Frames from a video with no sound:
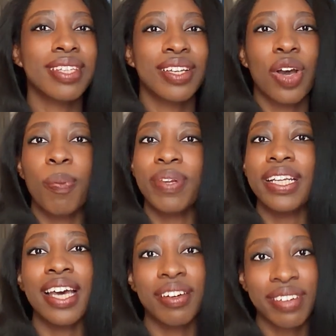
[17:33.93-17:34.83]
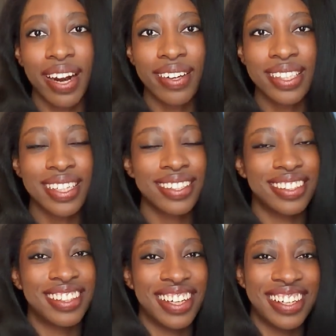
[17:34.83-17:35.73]
completely out of character,
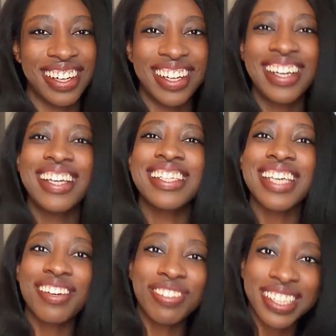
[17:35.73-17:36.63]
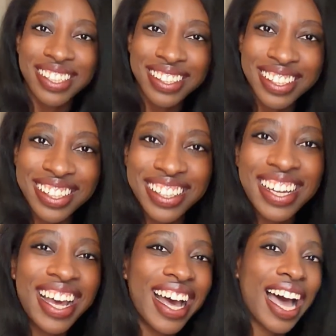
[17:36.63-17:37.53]
safely,
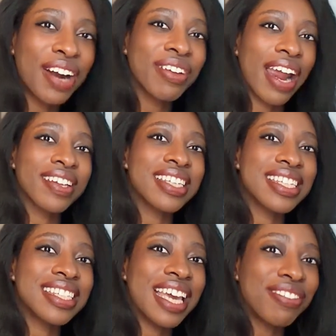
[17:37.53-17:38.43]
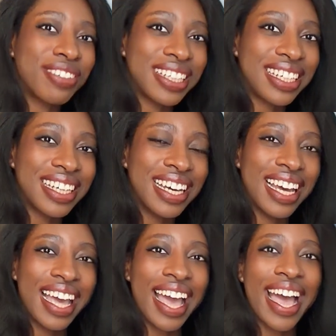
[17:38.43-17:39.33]
out of character safely,
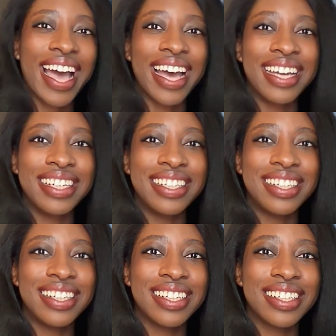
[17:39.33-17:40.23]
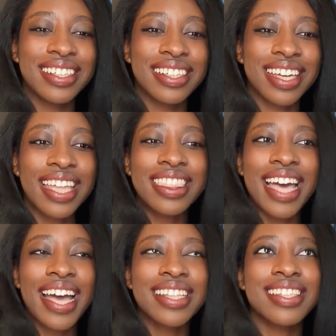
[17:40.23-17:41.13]
and get
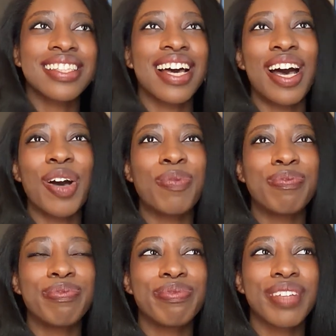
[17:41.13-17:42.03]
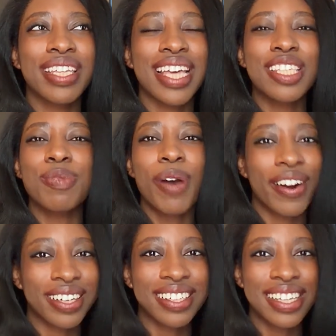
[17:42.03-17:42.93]
that that
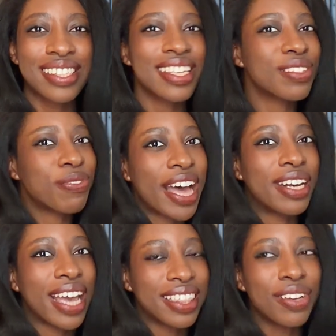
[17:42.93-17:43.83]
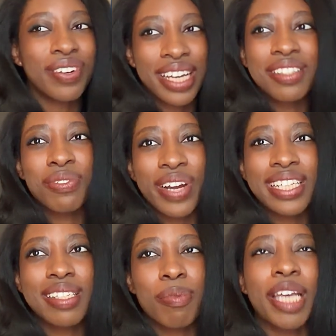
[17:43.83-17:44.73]
spark. It's fun. I think creative
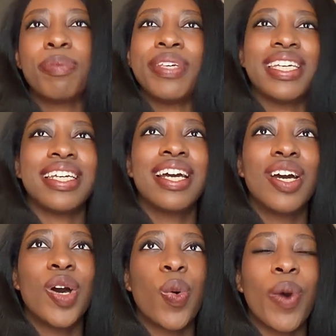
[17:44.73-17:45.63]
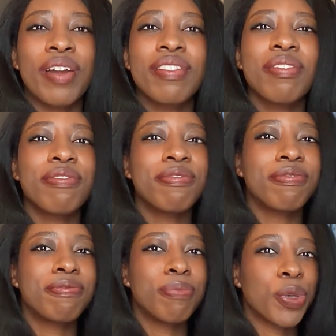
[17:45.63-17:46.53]
rest might be one of the
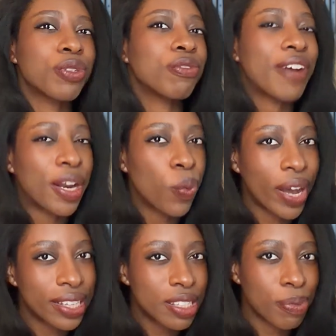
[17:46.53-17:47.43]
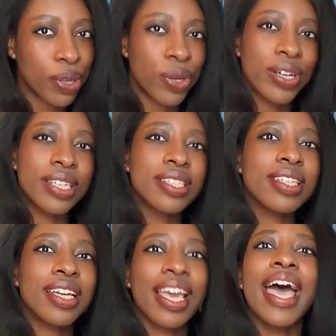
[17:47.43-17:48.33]
most fun ones because
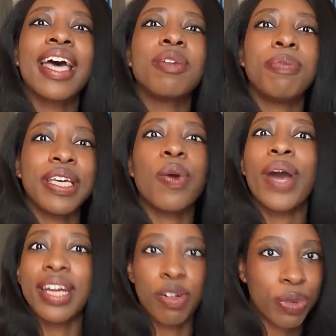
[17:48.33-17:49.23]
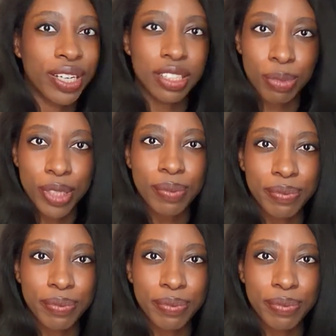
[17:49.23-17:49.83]
it can be quite unpredictable.